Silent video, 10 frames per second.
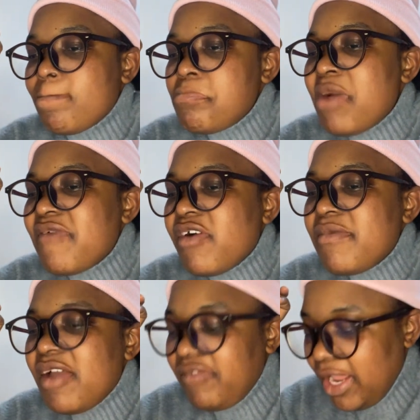But for
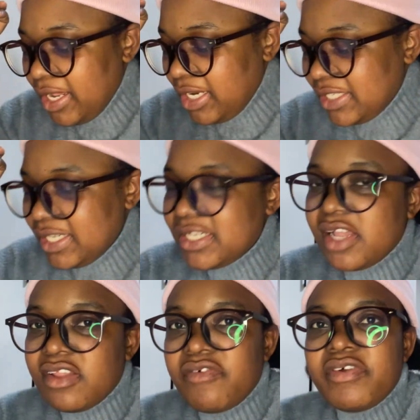me, I feel like let's say
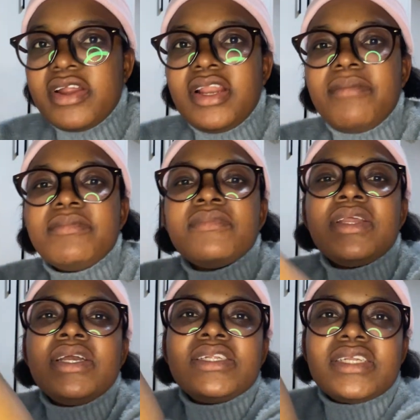South Africa.
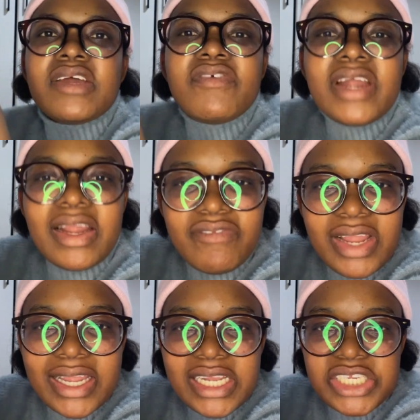South Africa, I feel
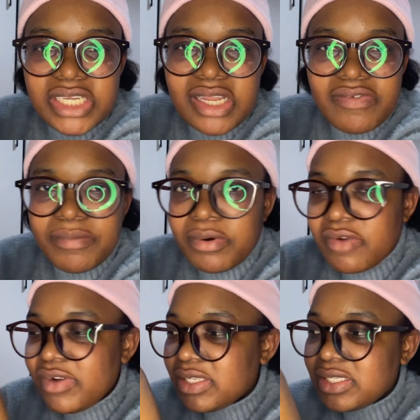like each and every
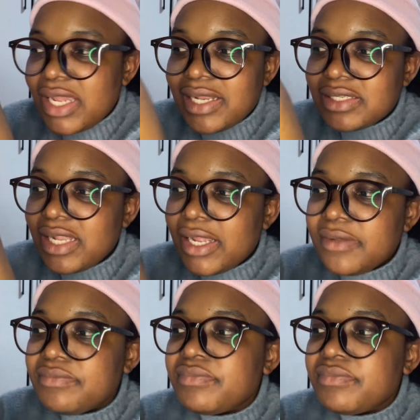province has like